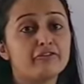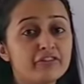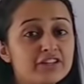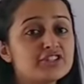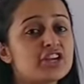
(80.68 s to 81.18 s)

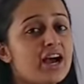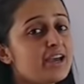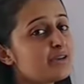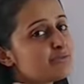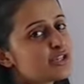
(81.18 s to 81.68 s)
which
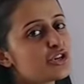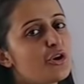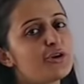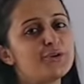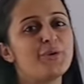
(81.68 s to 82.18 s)
I am
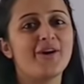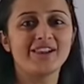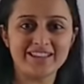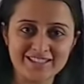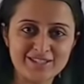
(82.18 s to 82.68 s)
sure you all
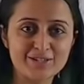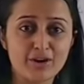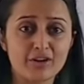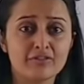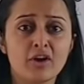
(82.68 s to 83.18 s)
can
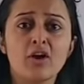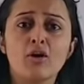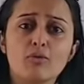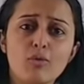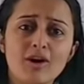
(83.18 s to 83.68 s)
solve.
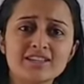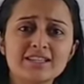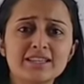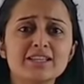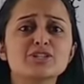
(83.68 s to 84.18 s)

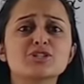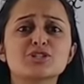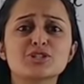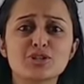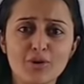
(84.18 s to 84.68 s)
Wasn't this
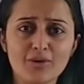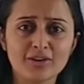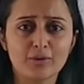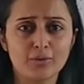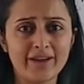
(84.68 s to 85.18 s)

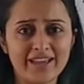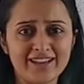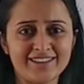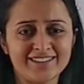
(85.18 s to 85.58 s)
so quick?